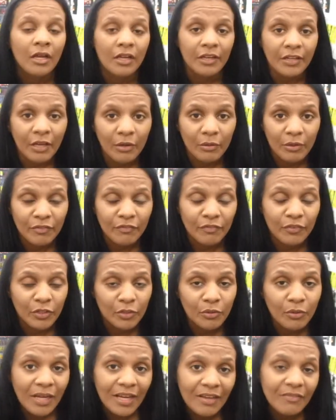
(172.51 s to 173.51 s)
Now, if
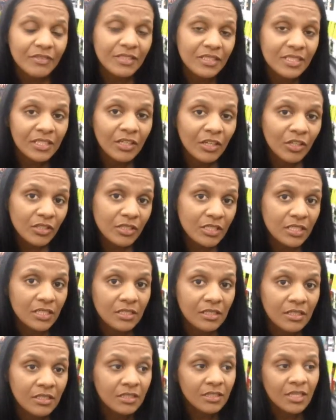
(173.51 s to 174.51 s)
you have
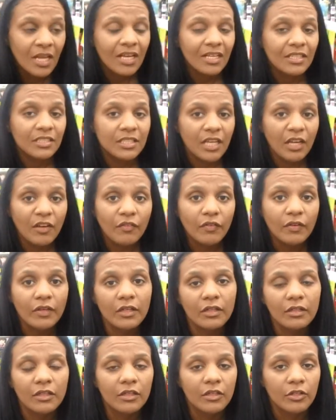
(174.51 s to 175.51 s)
CRTs,
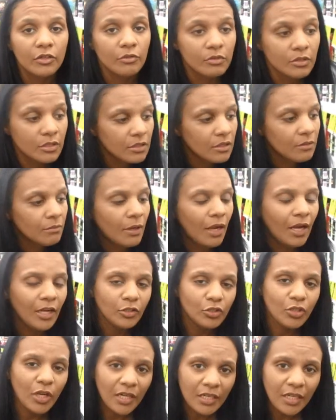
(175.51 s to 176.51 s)
definitely use them. I
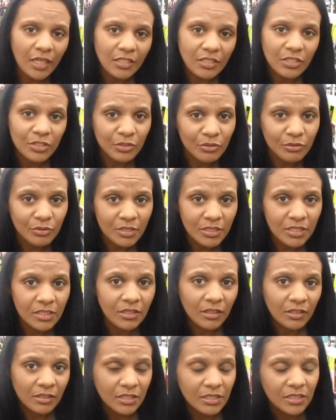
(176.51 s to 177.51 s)
try not to use
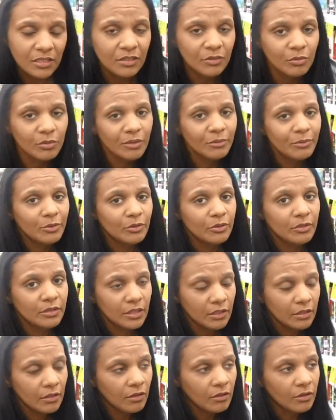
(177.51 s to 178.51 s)
CRTs when I'm doing
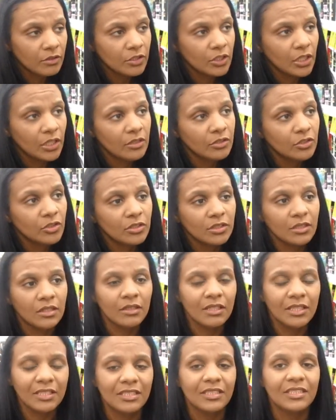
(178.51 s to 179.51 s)
$10 challenges
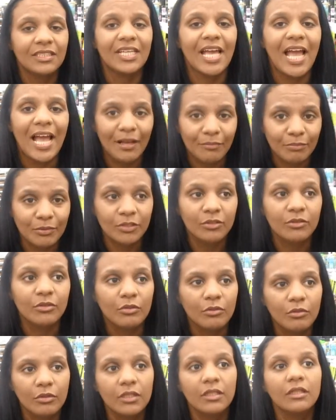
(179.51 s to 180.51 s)
unless it's
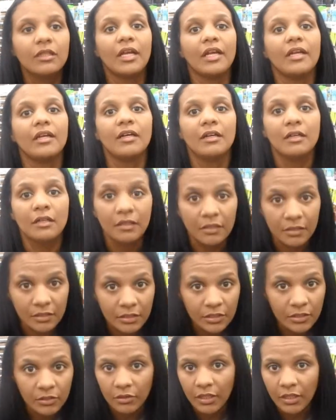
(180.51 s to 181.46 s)
absolutely like a good deal